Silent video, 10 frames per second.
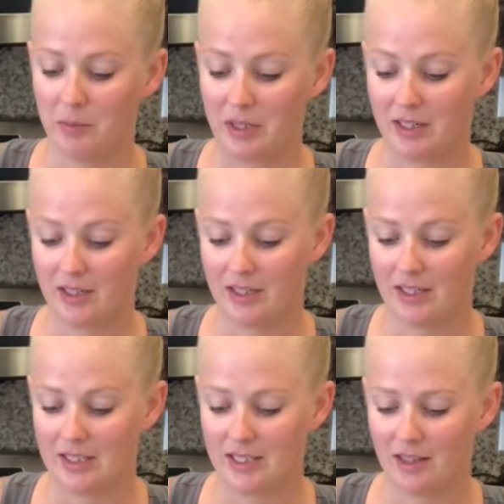
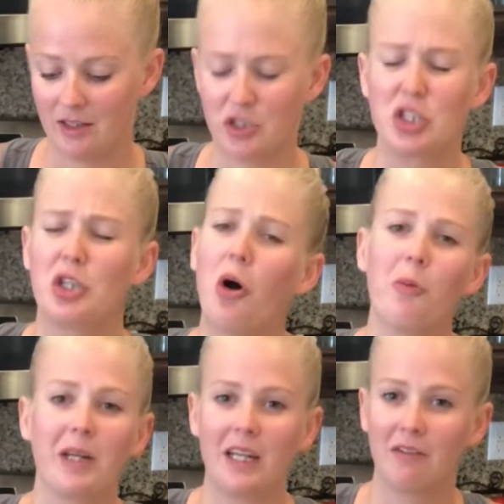because there's so
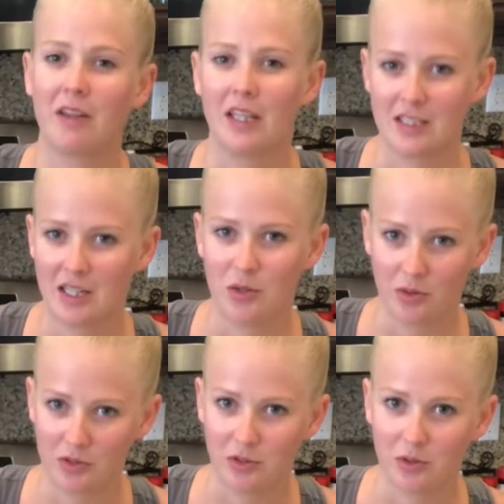many different things that you
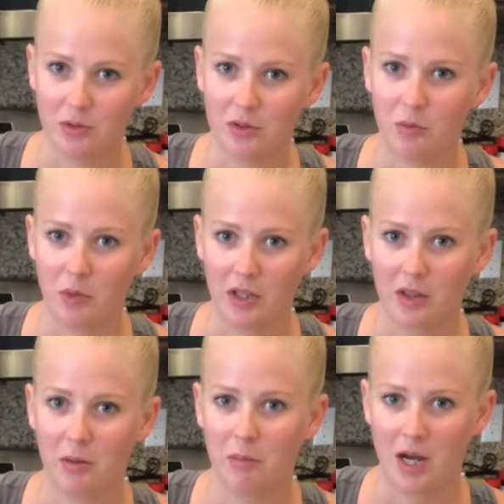can do
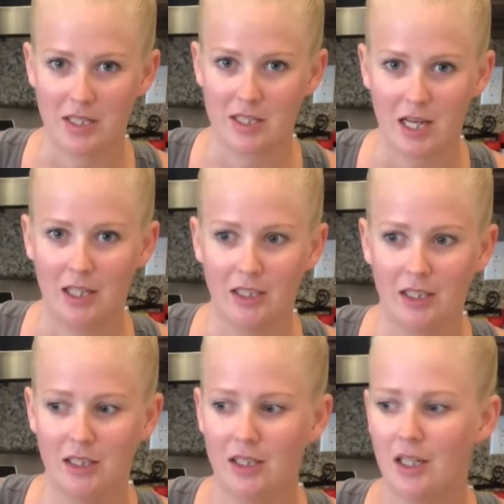with pasta
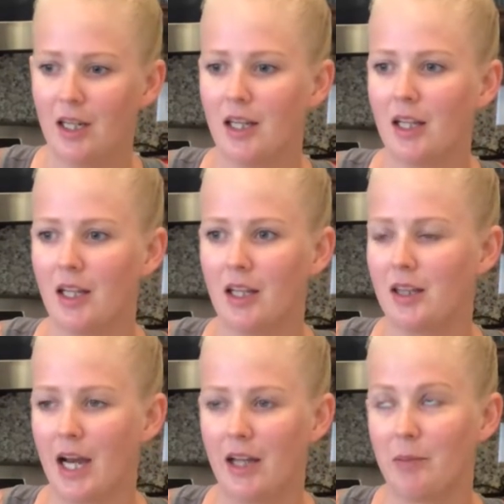salad
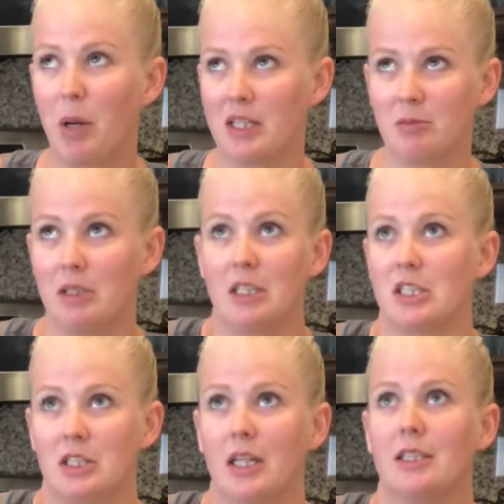that the
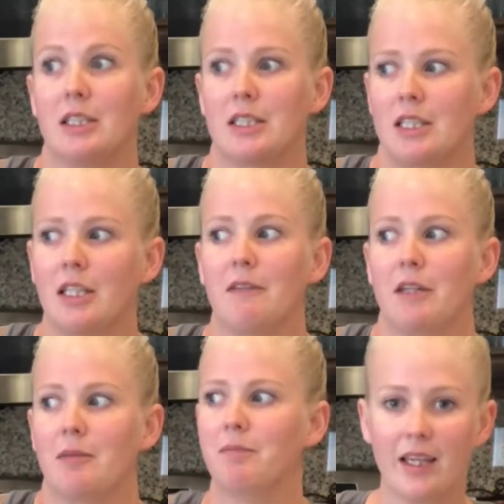possibilities are endless. I love
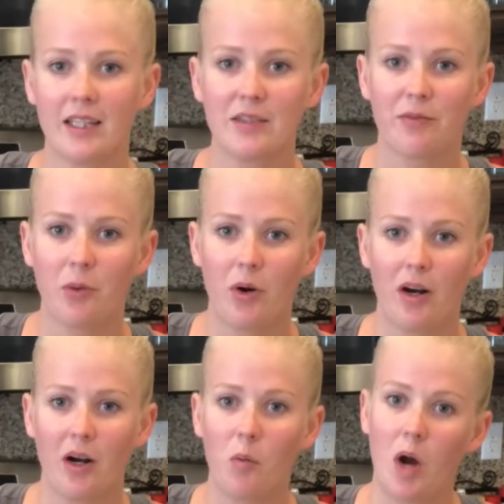it. Thanks
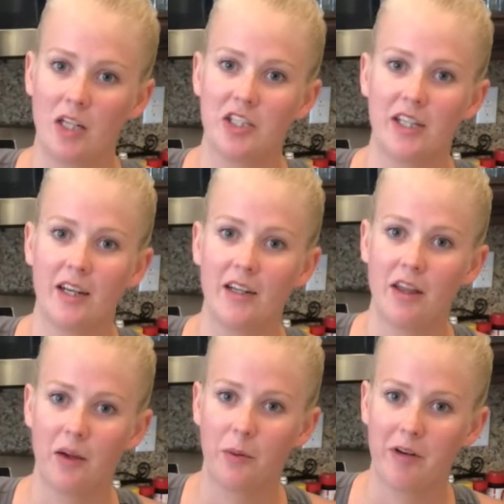for watching
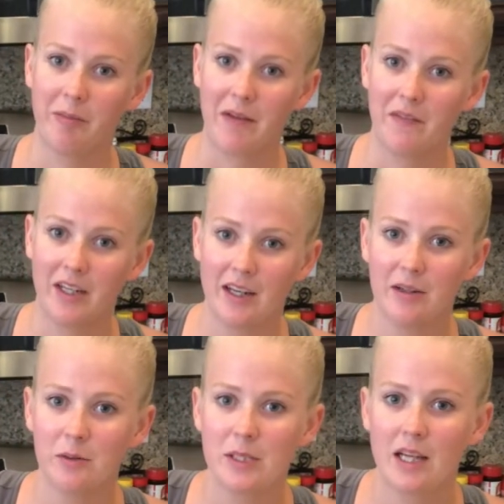another one of my
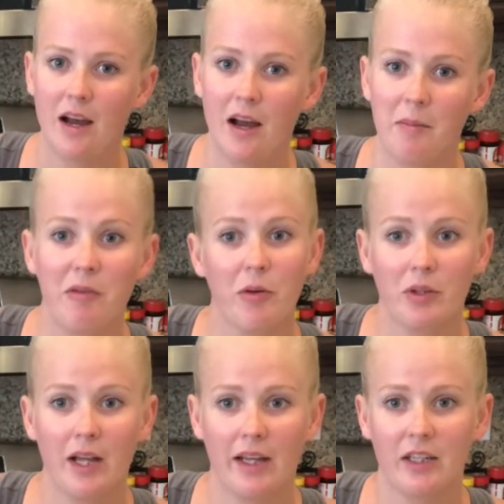videos. If you
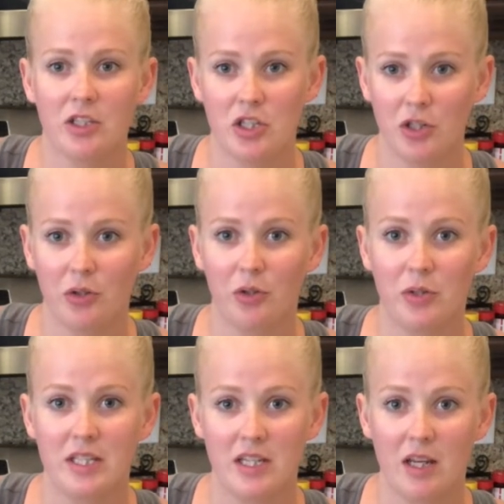would like
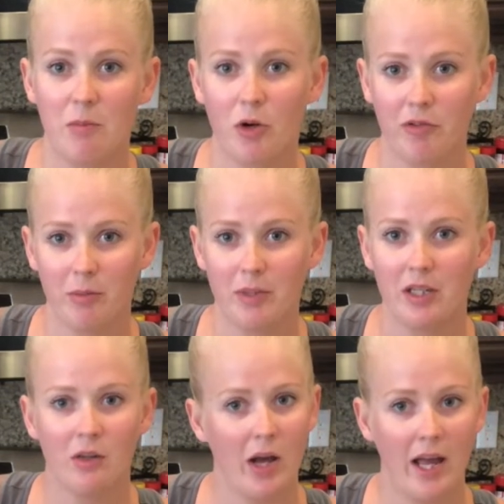to see more from
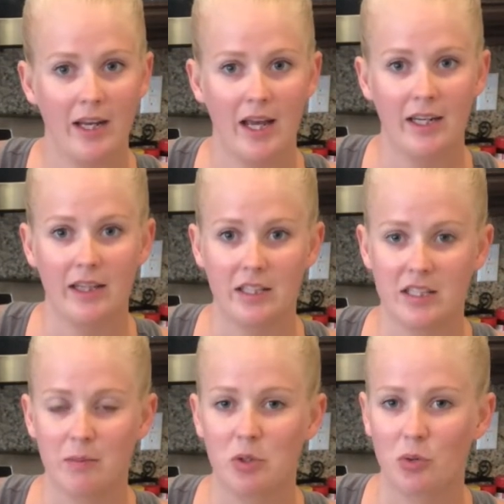me, go ahead and hit the
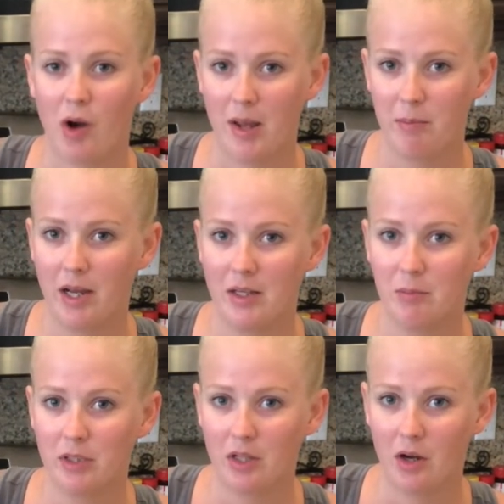subscribe button
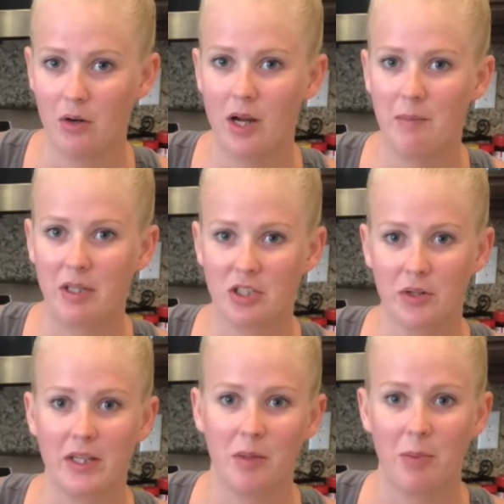below and make sure you
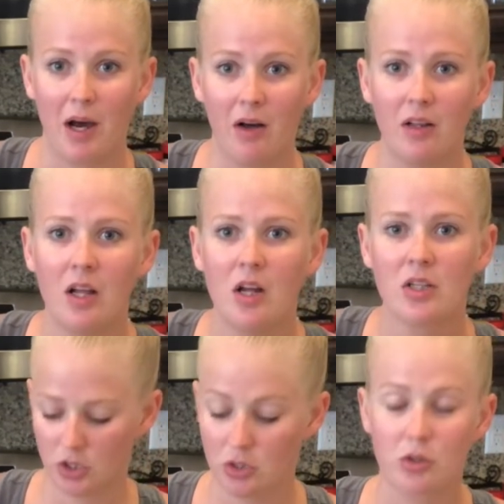hit the bell
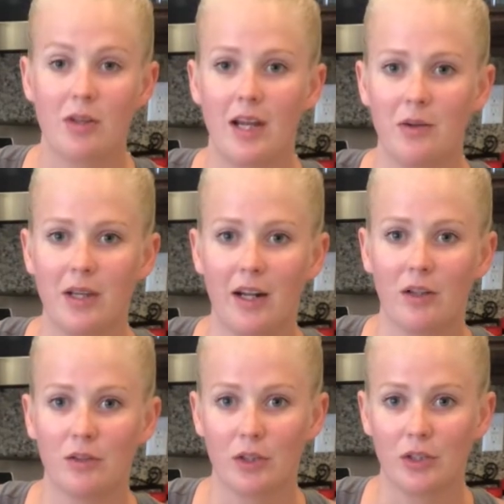so that you get
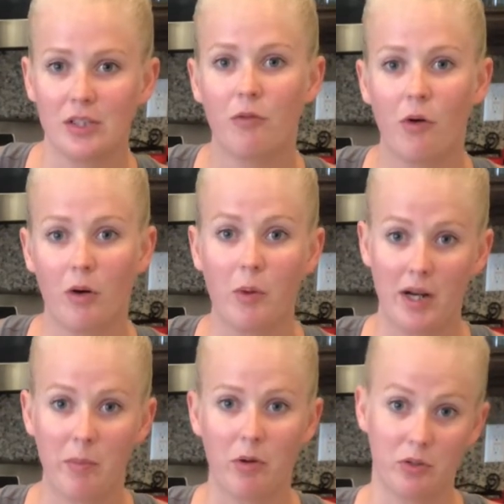alerts for when
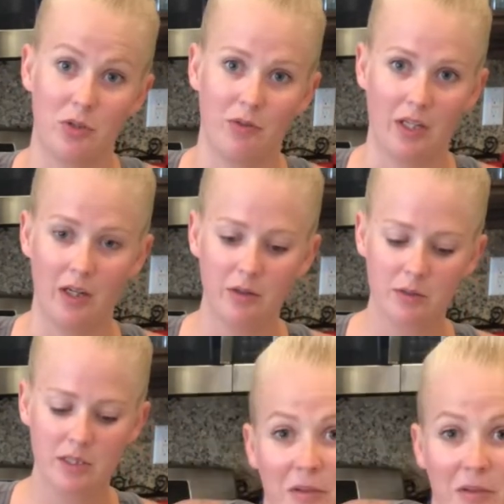I post new videos.